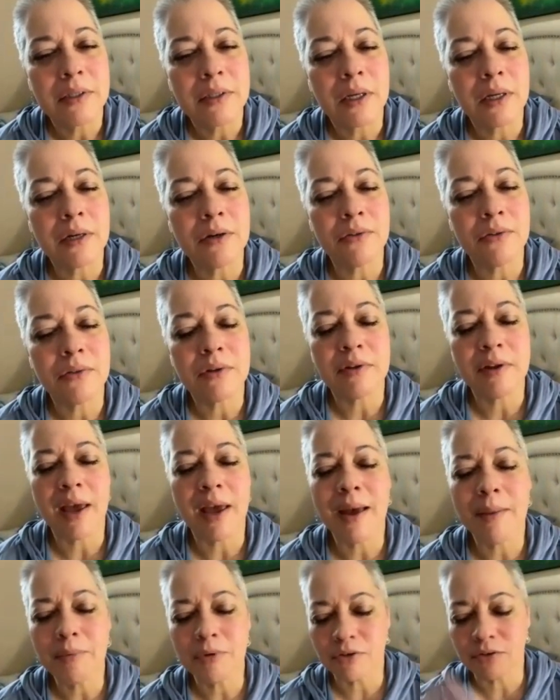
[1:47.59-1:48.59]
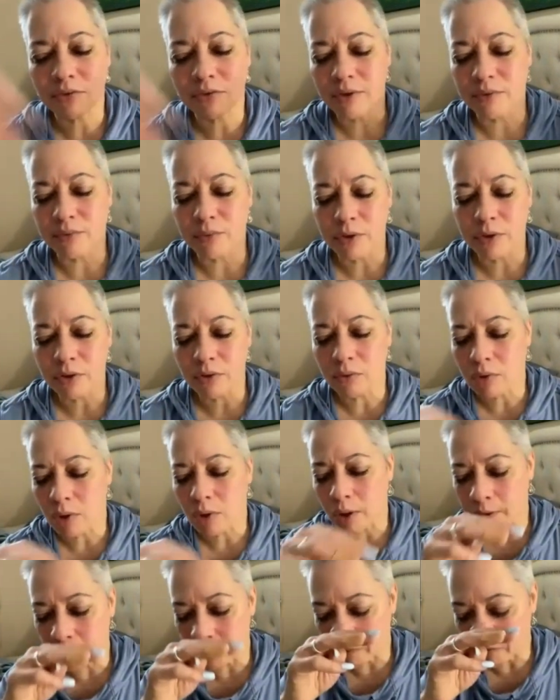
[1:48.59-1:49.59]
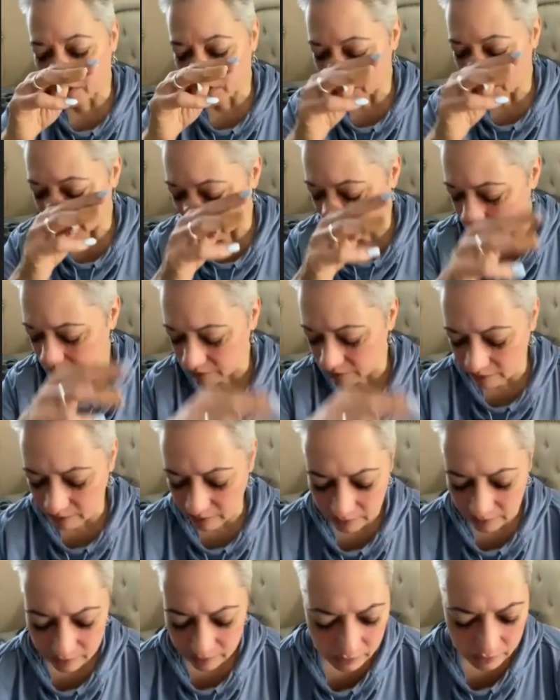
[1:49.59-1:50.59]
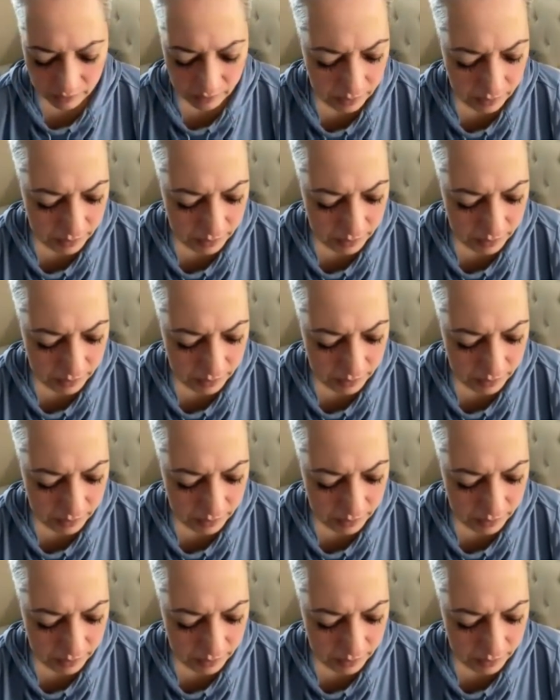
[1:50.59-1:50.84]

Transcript: onto the tapestry of what you call your very existence.